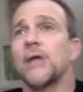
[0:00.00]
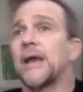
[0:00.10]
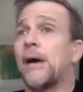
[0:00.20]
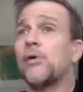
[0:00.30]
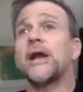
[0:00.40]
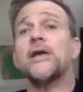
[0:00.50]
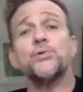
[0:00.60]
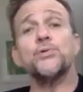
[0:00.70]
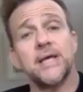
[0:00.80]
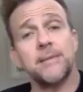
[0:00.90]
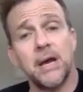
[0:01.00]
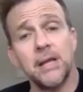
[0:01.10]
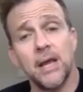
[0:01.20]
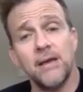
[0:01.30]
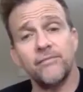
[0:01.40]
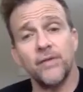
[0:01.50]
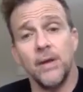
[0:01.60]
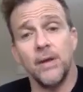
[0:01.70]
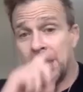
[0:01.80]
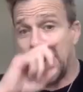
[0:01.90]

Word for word: like, how could I use that in my life? How